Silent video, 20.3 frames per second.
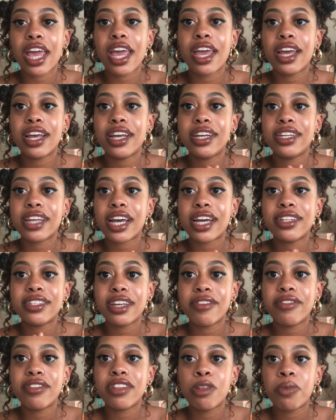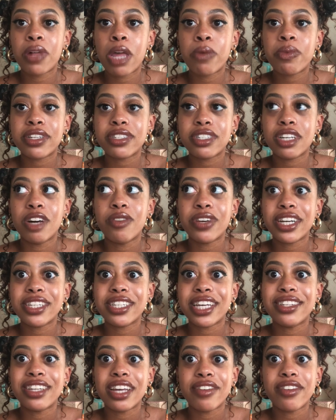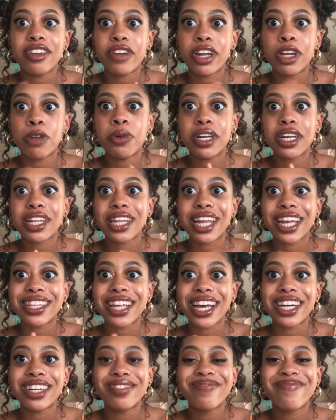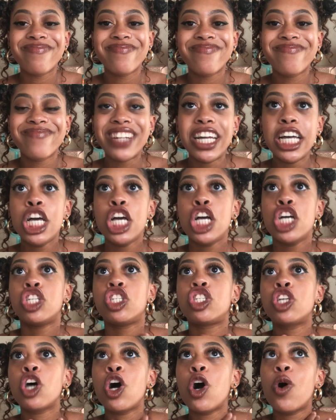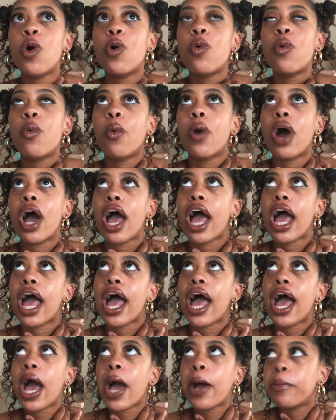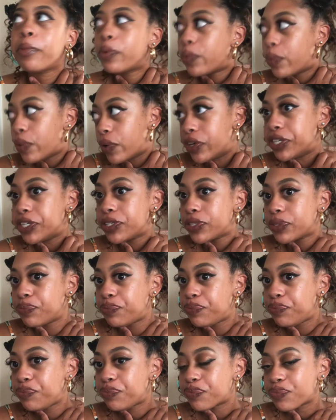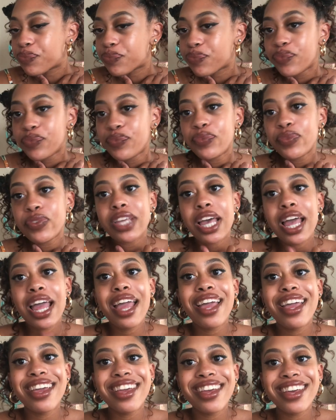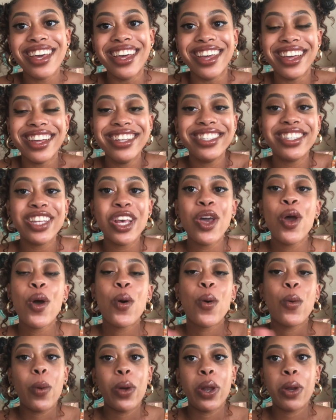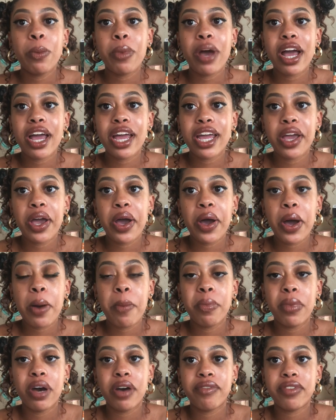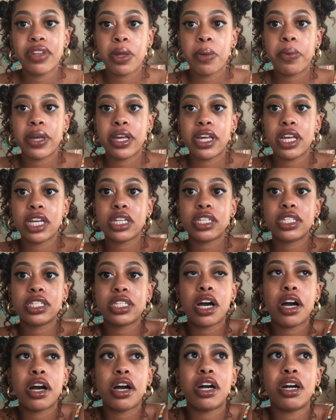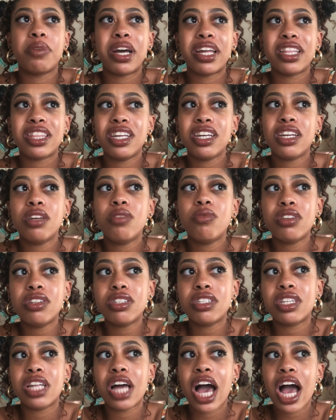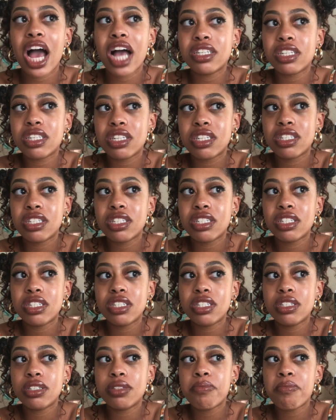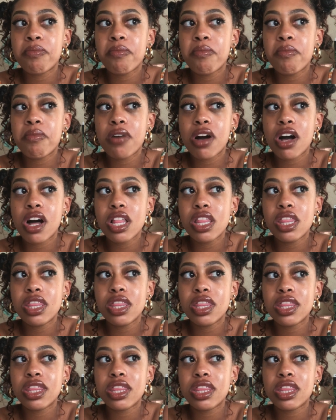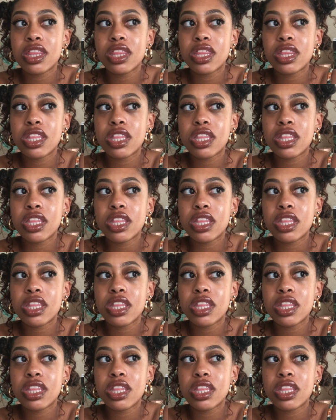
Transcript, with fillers: And I definitely blame myself because I definitely read a book like that. So what happened was, it's one of my um, monthly picks. Um, I think it was last month.